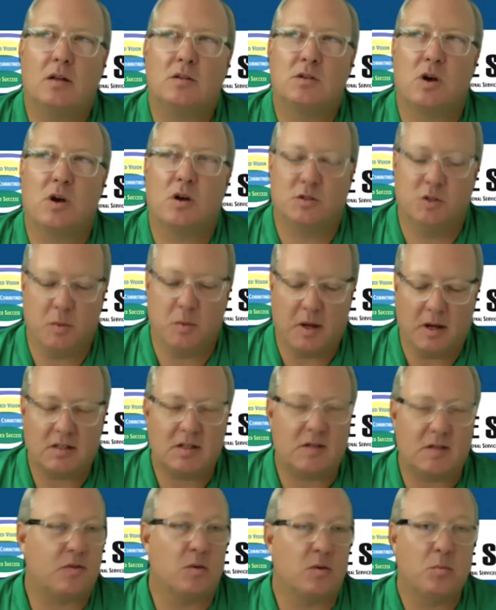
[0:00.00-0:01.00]
talk to you about a
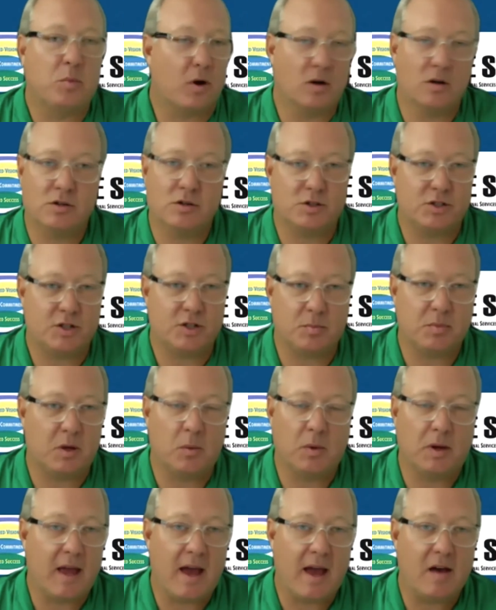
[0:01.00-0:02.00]
different partnership that
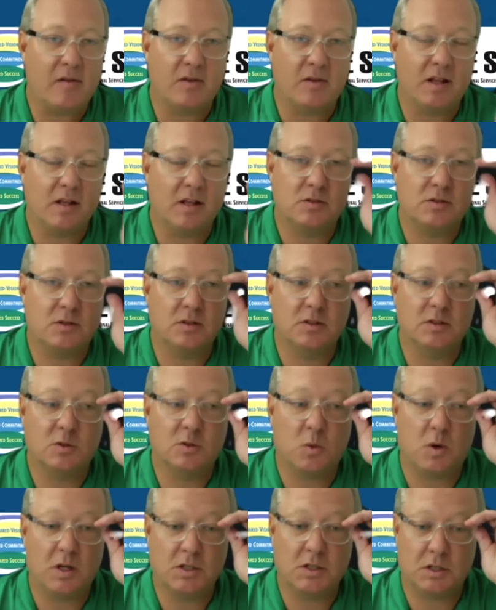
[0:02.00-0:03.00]
we have in answering this
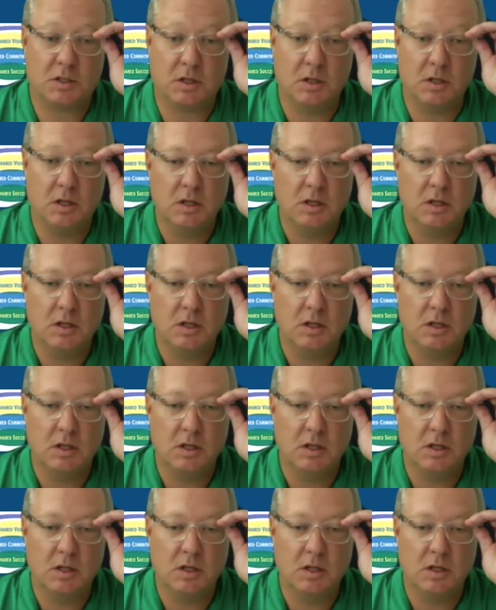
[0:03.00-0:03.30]
question.